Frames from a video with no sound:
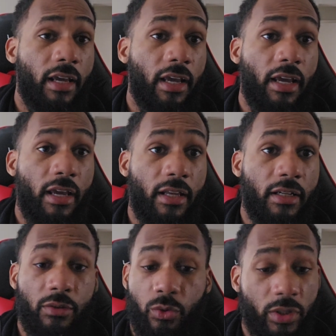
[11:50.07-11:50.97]

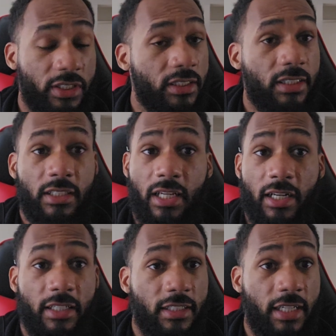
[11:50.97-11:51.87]
or just to get
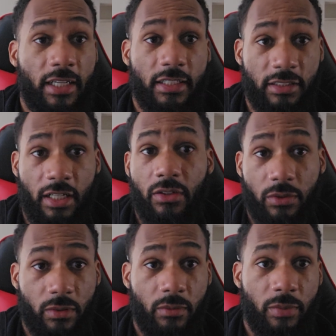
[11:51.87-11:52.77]
into tech in
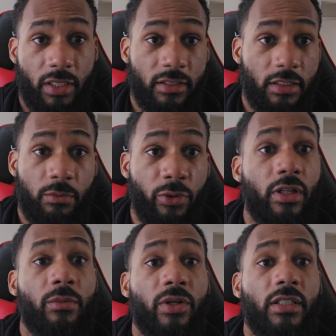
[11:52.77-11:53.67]
general, because it's
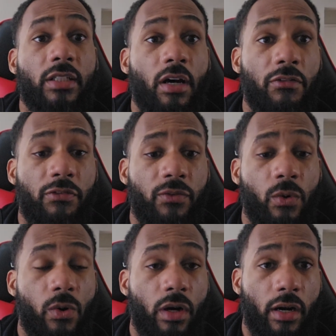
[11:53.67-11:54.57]
pretty tough
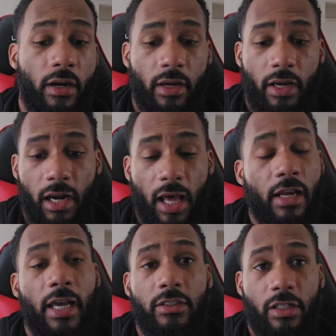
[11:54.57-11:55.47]
for a lot
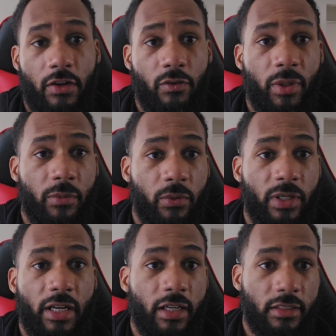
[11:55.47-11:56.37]
of entry-level people
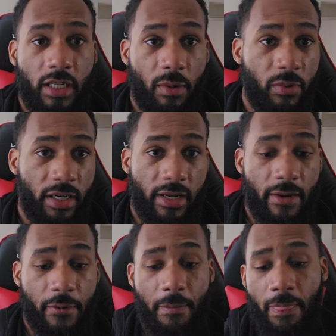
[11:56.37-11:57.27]
getting a job right
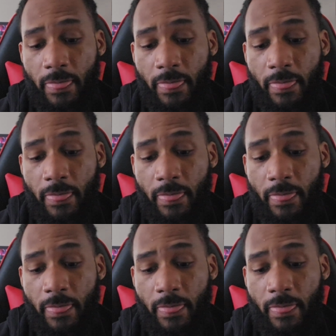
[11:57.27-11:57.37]
now.